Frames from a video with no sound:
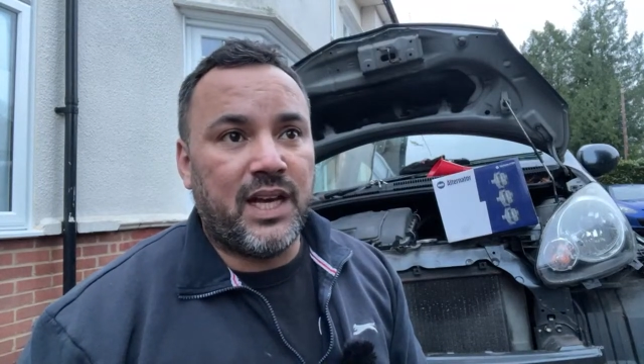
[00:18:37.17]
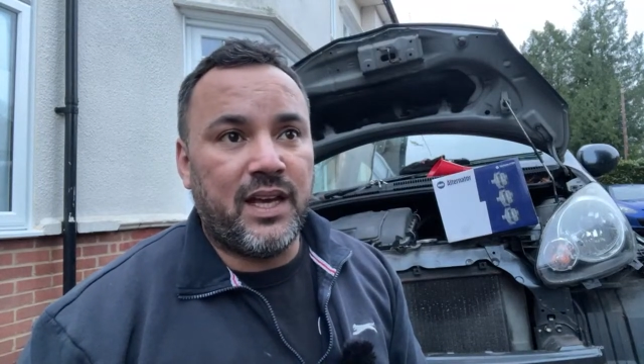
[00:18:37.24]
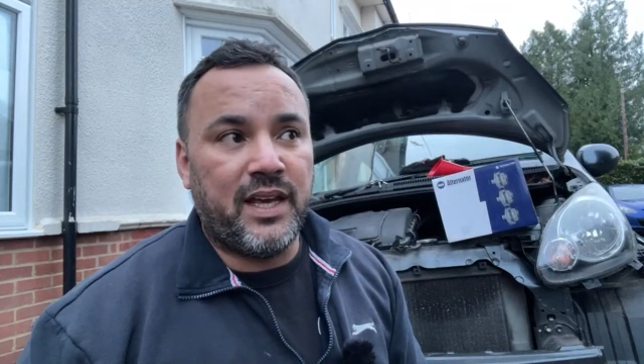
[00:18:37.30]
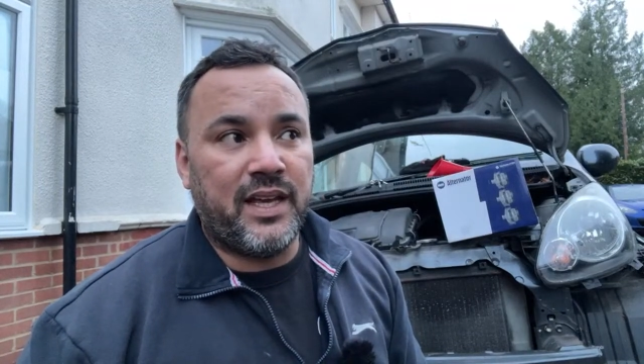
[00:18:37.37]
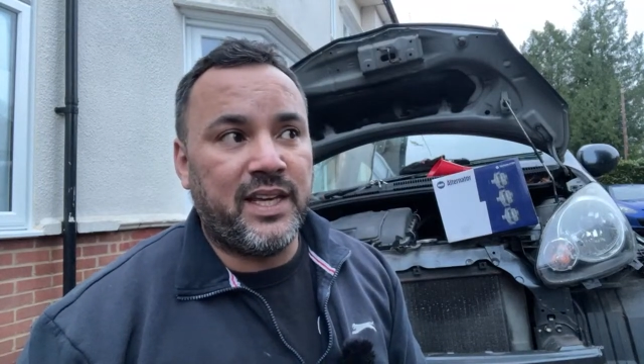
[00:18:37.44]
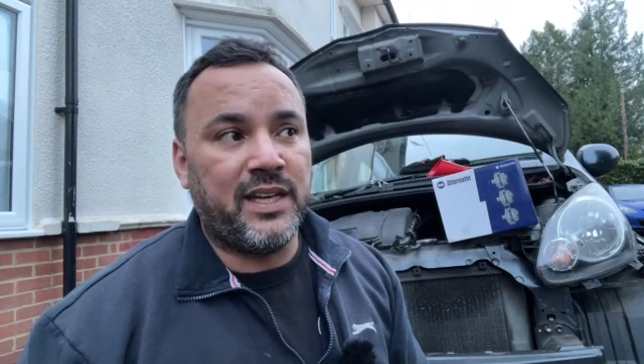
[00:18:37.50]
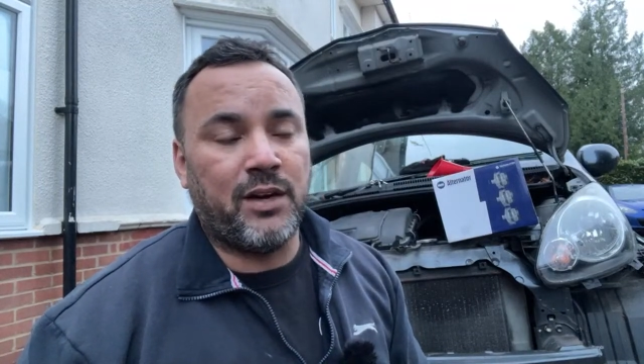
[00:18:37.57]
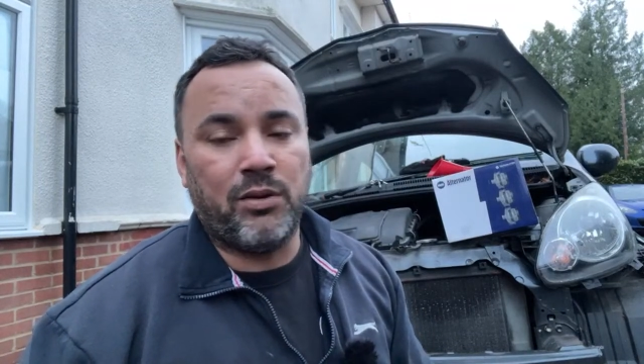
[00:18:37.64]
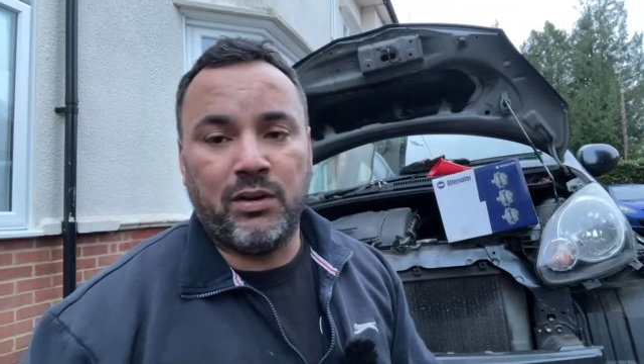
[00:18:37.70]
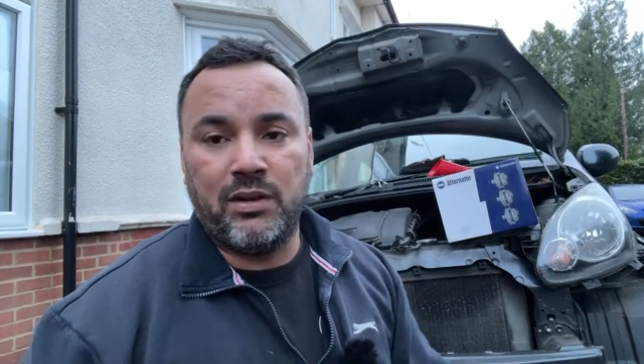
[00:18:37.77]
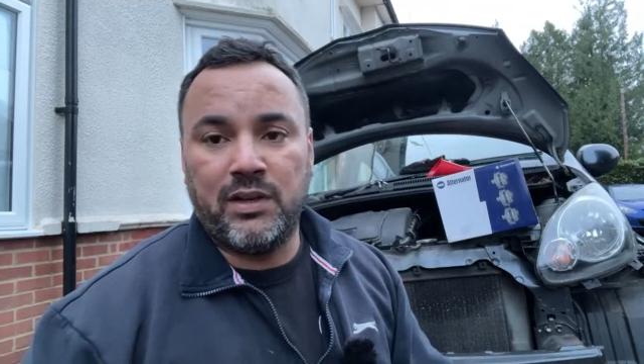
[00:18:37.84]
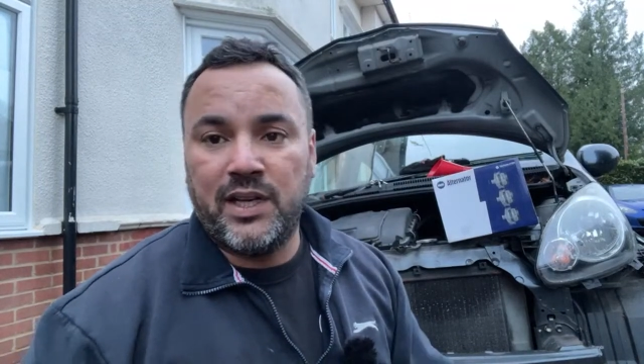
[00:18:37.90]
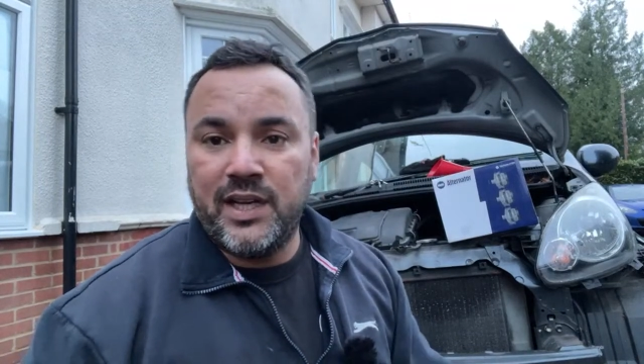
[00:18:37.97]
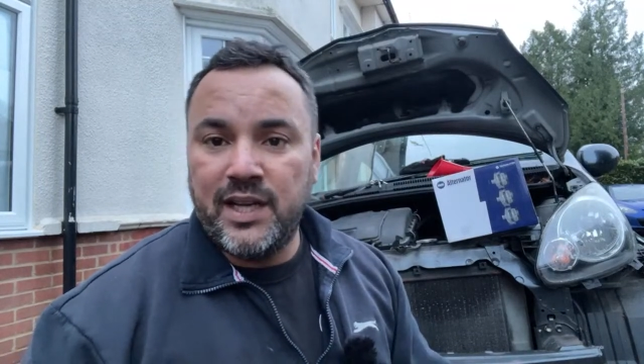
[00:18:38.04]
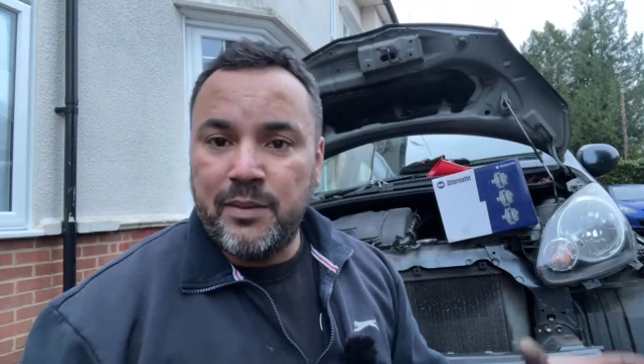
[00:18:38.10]
you know,
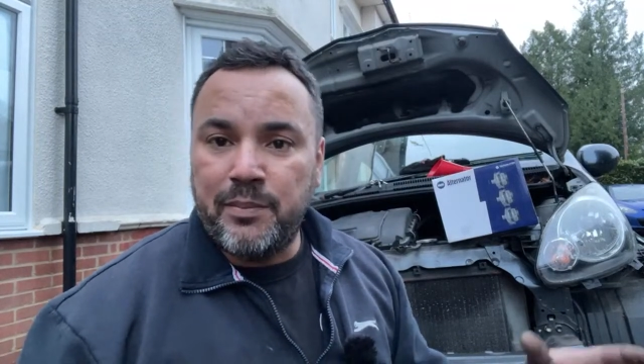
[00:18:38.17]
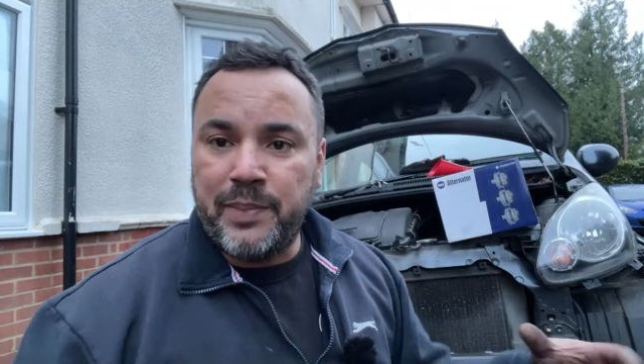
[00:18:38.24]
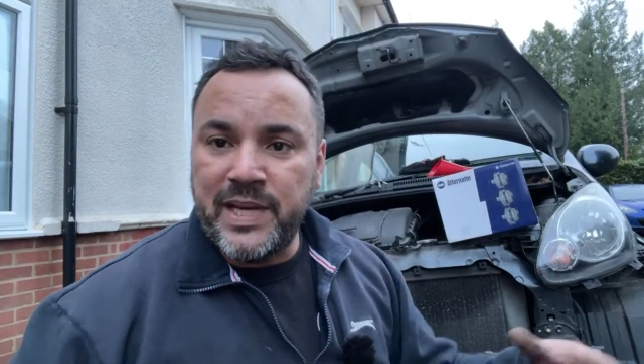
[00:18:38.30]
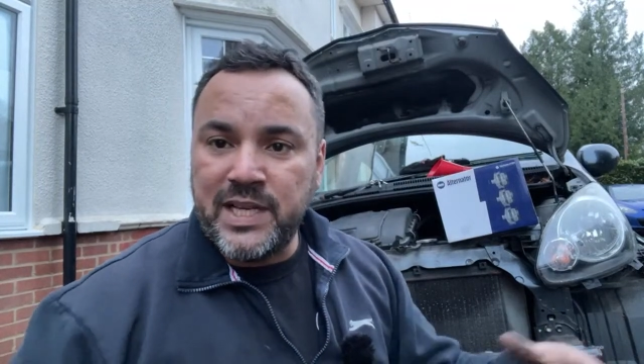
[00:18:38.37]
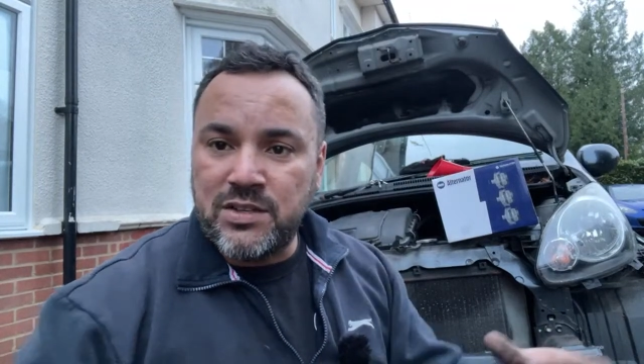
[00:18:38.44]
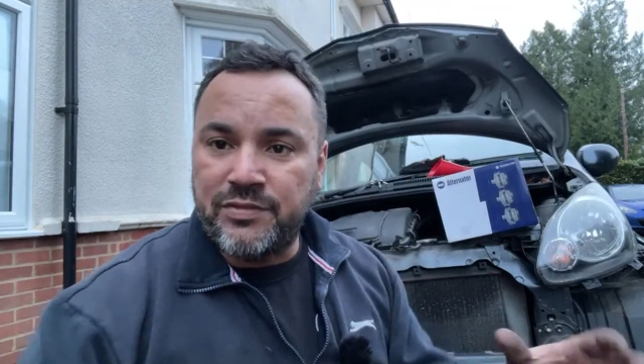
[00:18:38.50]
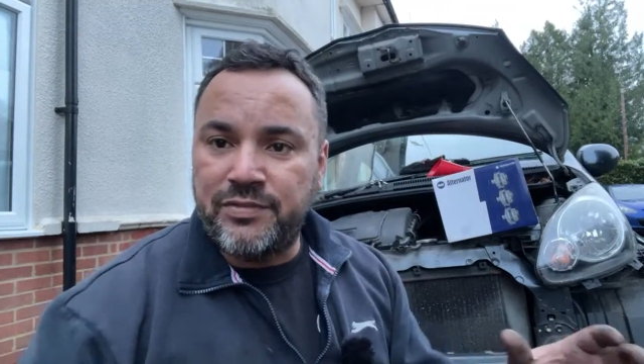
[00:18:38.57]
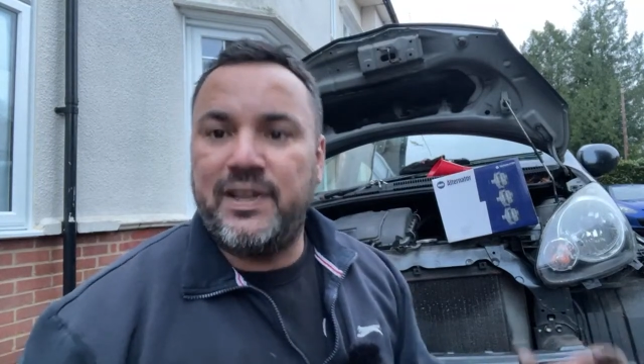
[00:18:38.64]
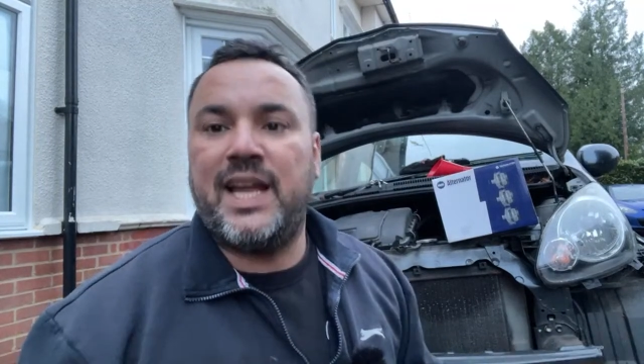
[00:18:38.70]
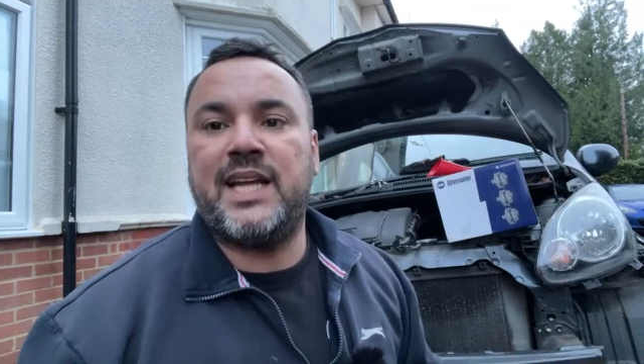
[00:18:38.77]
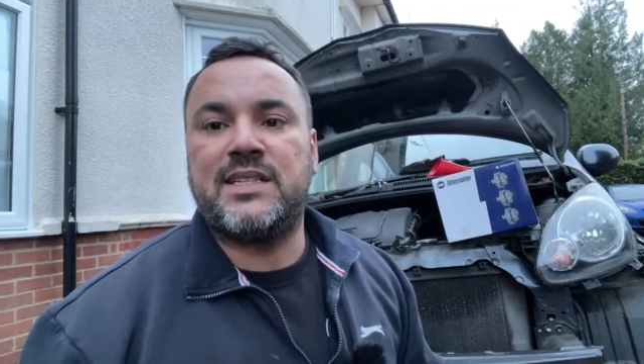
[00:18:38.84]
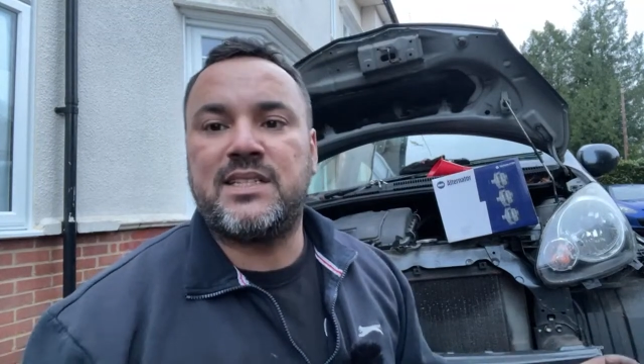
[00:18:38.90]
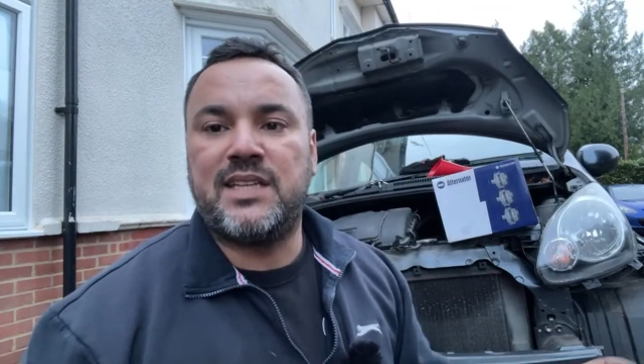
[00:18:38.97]
piece of lands